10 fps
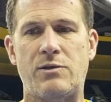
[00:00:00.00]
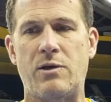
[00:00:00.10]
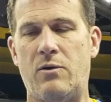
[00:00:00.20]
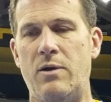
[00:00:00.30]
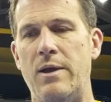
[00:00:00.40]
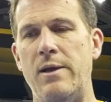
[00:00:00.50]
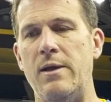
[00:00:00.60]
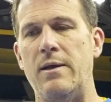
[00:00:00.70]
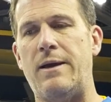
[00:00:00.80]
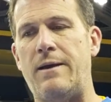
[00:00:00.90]
So
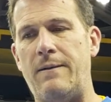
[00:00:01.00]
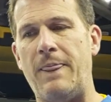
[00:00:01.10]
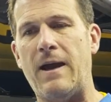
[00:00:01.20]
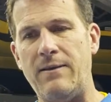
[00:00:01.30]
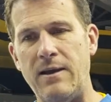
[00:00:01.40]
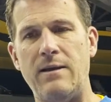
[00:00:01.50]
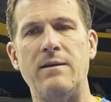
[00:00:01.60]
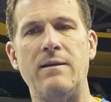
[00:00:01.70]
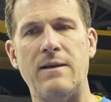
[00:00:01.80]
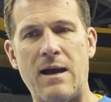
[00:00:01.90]
I think
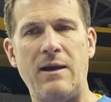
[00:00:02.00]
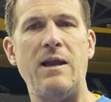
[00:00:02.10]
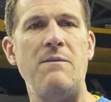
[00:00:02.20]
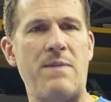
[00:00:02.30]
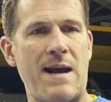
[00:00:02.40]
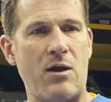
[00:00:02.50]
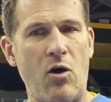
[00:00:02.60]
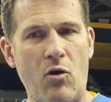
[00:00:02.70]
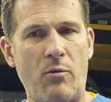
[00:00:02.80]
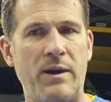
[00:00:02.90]
now getting back
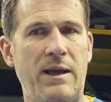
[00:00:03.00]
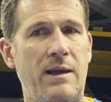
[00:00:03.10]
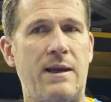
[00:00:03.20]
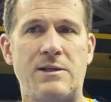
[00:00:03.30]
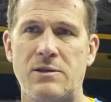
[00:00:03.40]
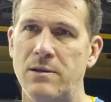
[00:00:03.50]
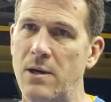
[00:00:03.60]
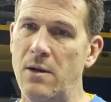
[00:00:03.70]
home, and again, that's